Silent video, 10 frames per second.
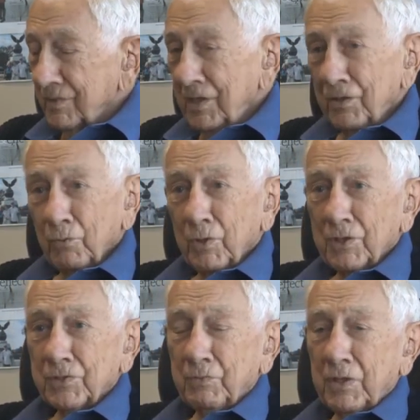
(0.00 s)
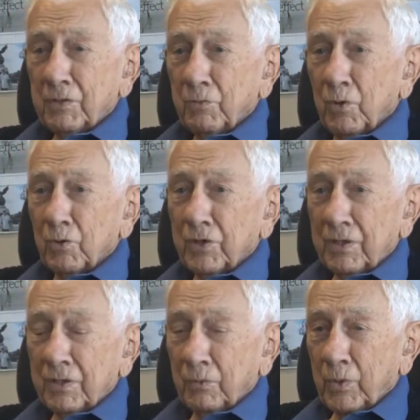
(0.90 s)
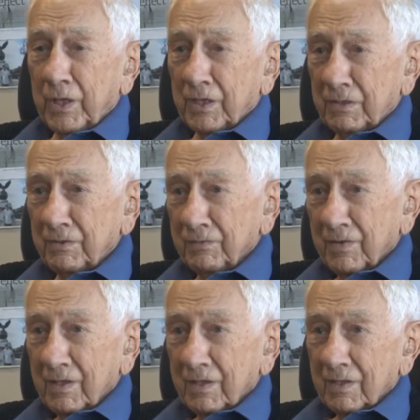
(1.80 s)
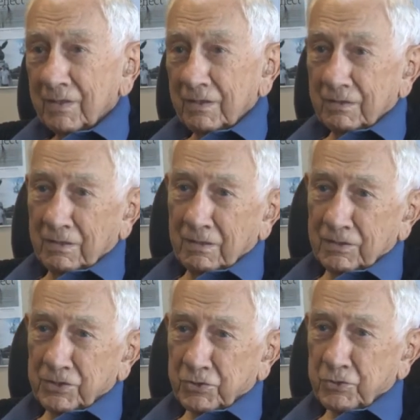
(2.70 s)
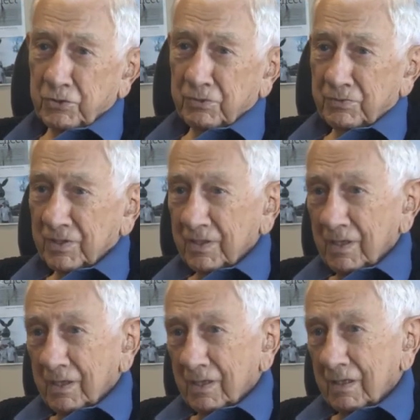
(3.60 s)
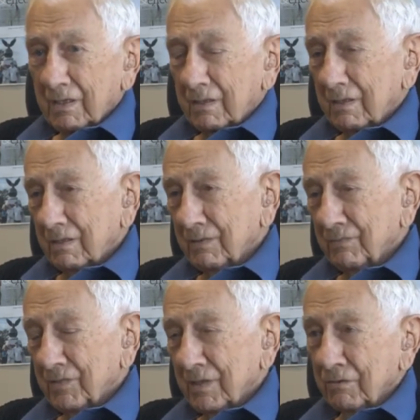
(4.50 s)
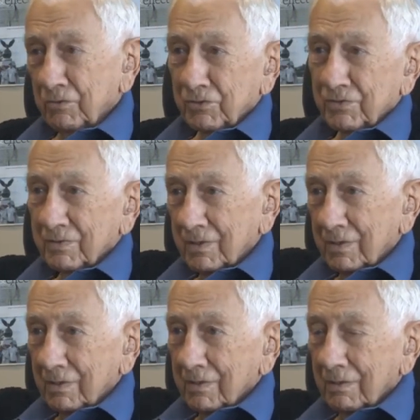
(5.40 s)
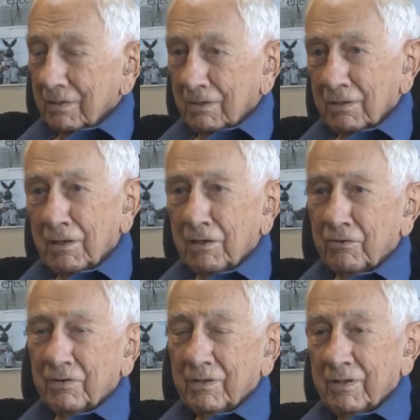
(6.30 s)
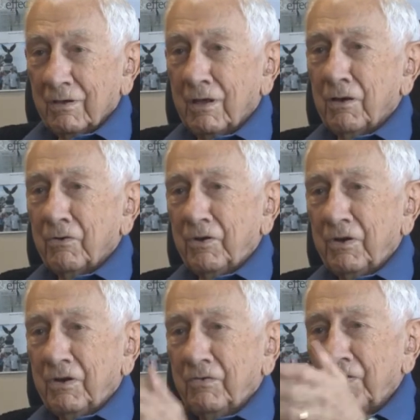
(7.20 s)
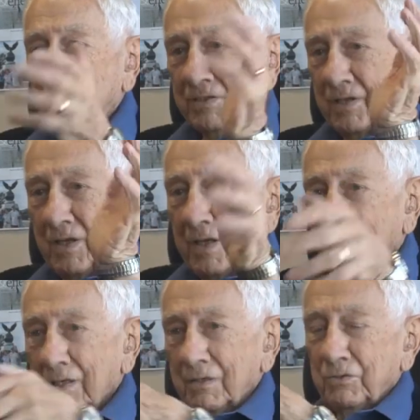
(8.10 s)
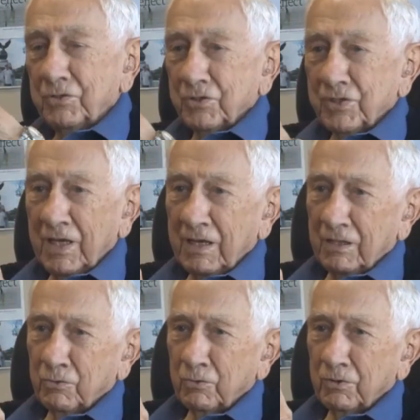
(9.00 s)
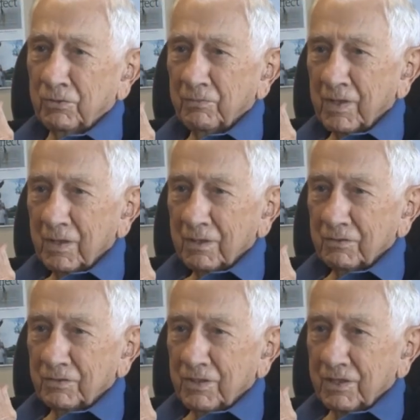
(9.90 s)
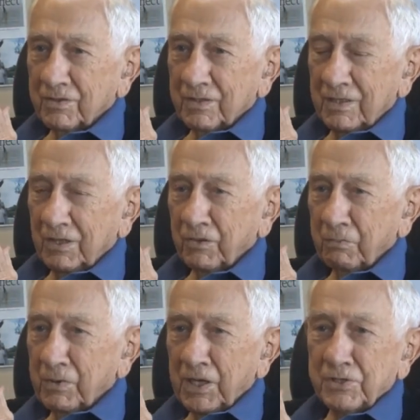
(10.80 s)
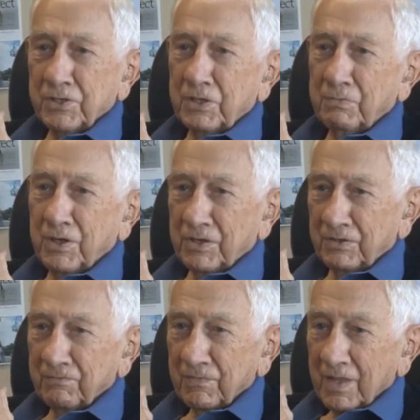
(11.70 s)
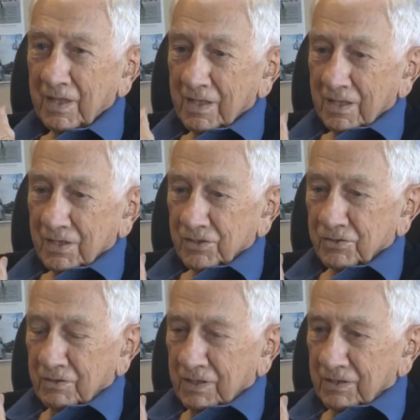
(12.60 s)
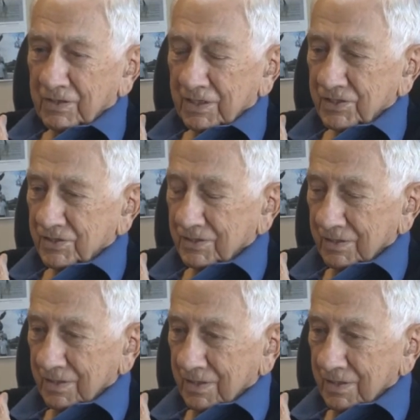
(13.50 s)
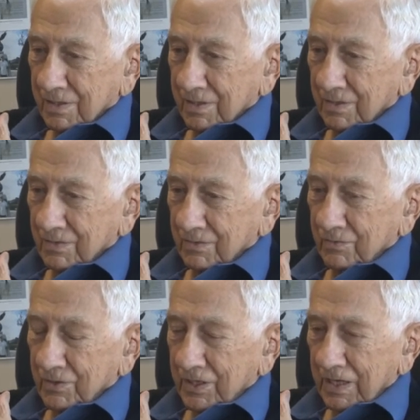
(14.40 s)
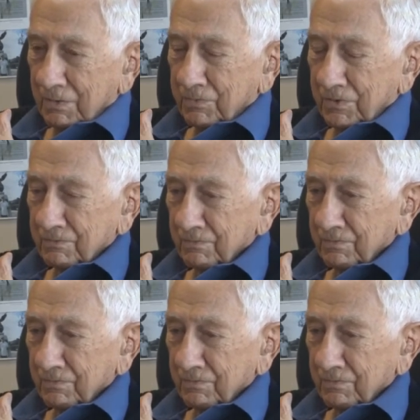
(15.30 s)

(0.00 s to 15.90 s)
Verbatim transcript: and the ones being awoken, awakened, they're all disturbed. And uh, of course, all the holler and everything. It was just a hellhole. There was not, nothing pleasant about it. So anyhow, that's what happened.